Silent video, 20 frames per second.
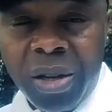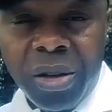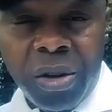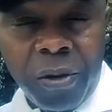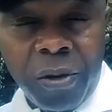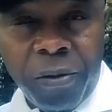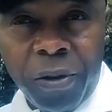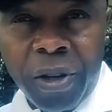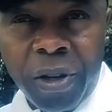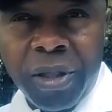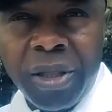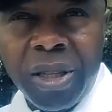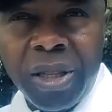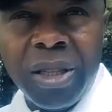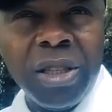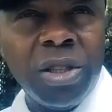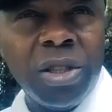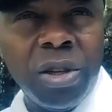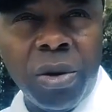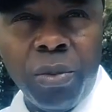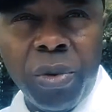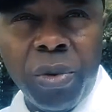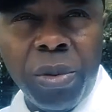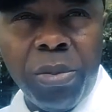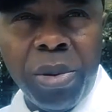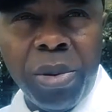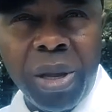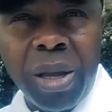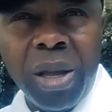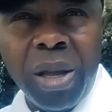The first edition will
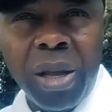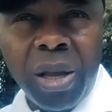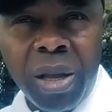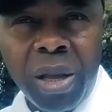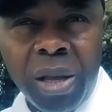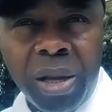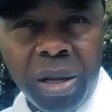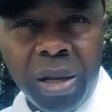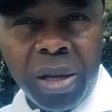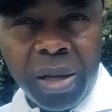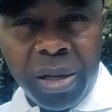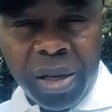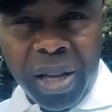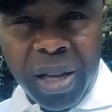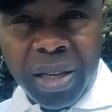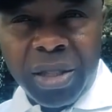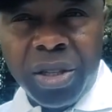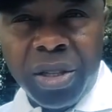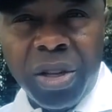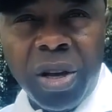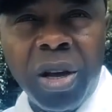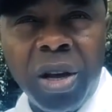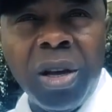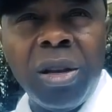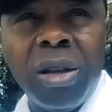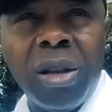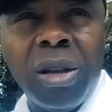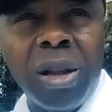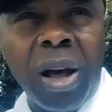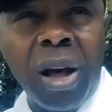be next year
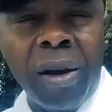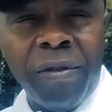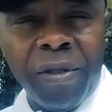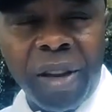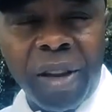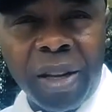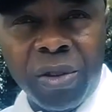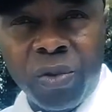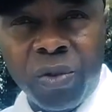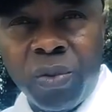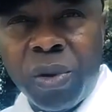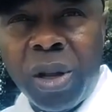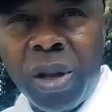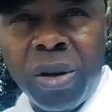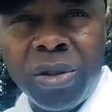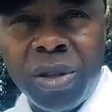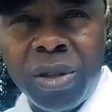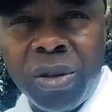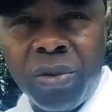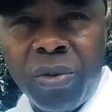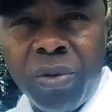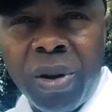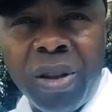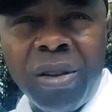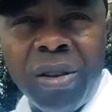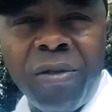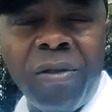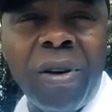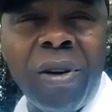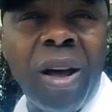after
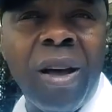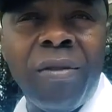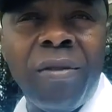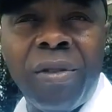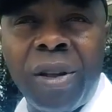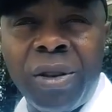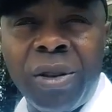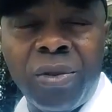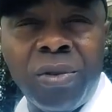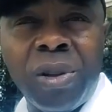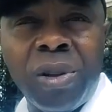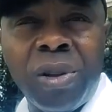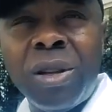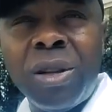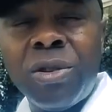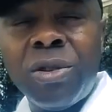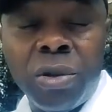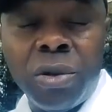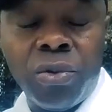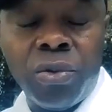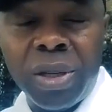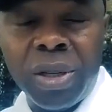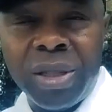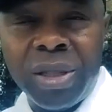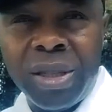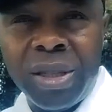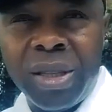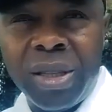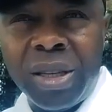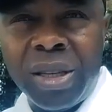2025 and
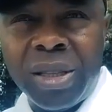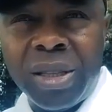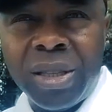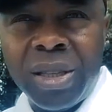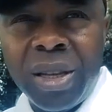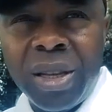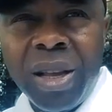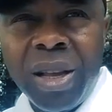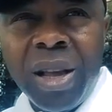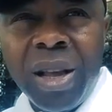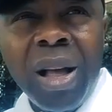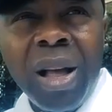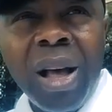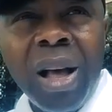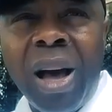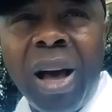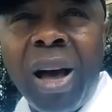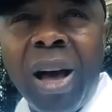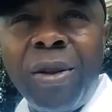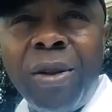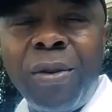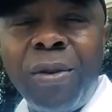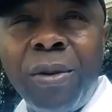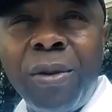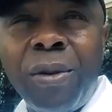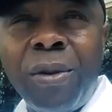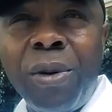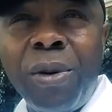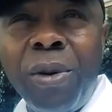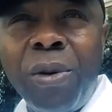2026. And you
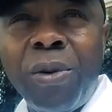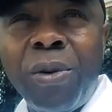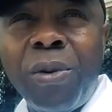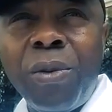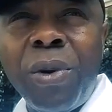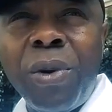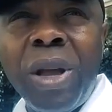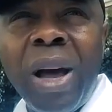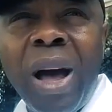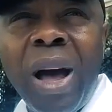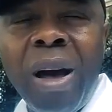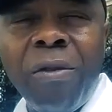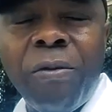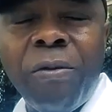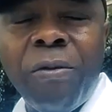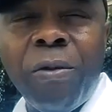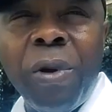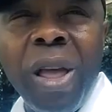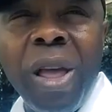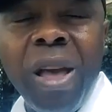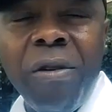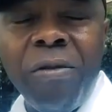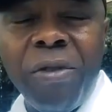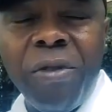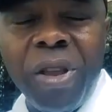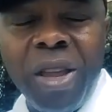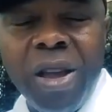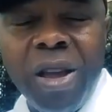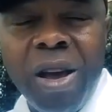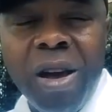know, we have
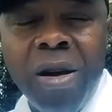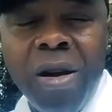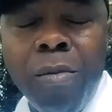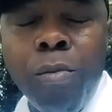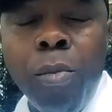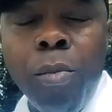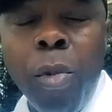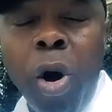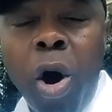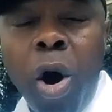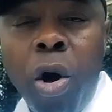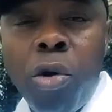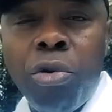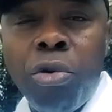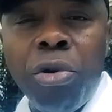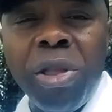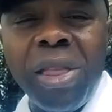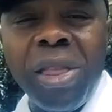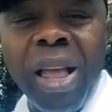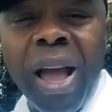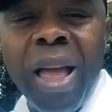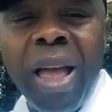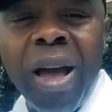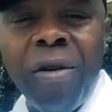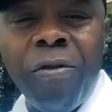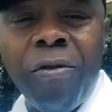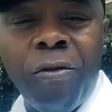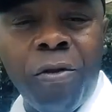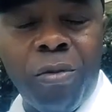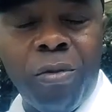every year more
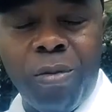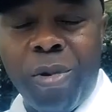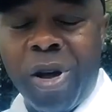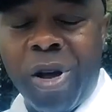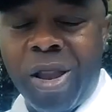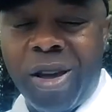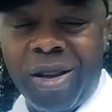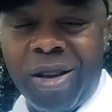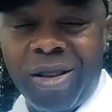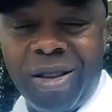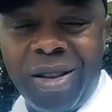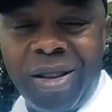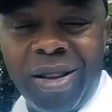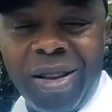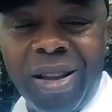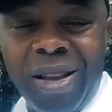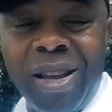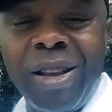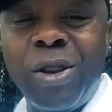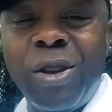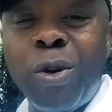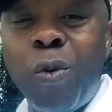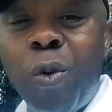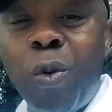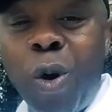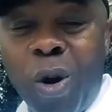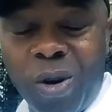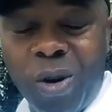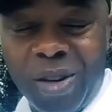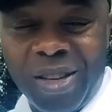retired footballer in the
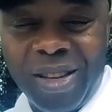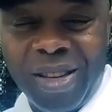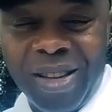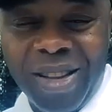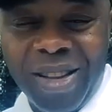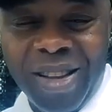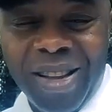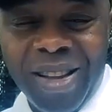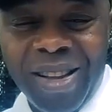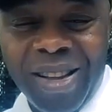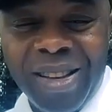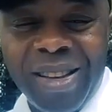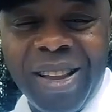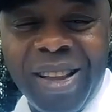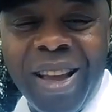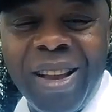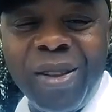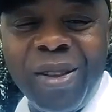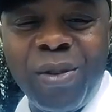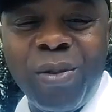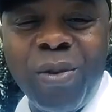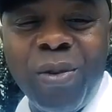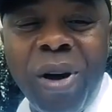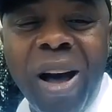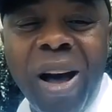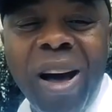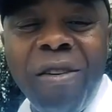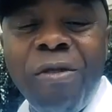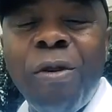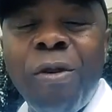world. Then to
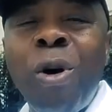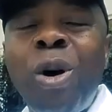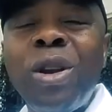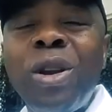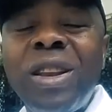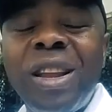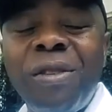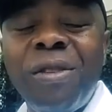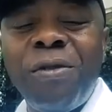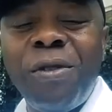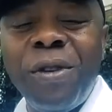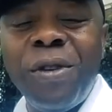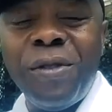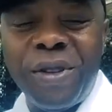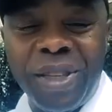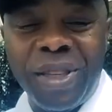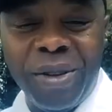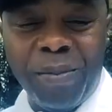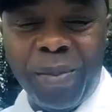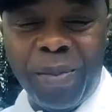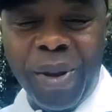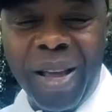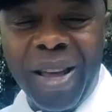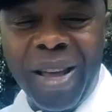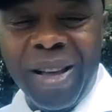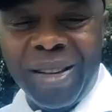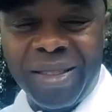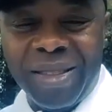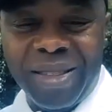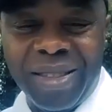have 150
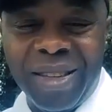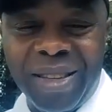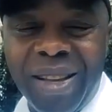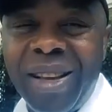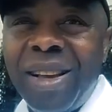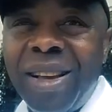players